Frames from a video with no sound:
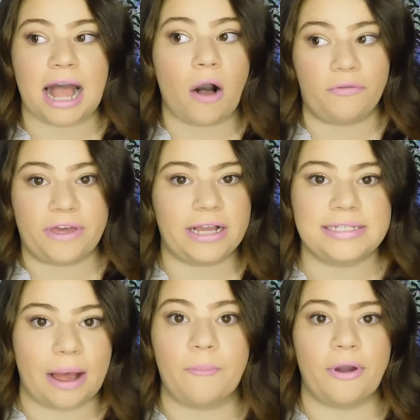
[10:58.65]
out there
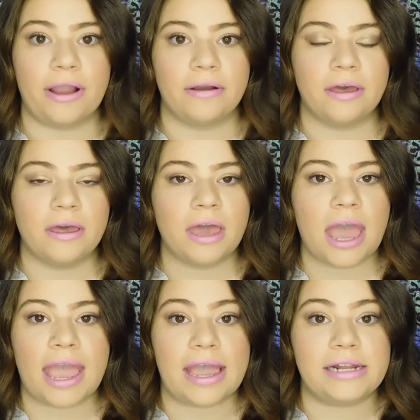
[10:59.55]
somewhere,
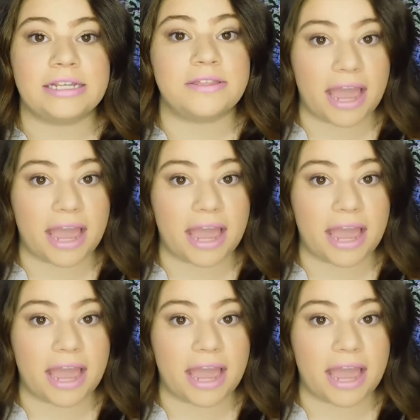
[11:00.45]
and they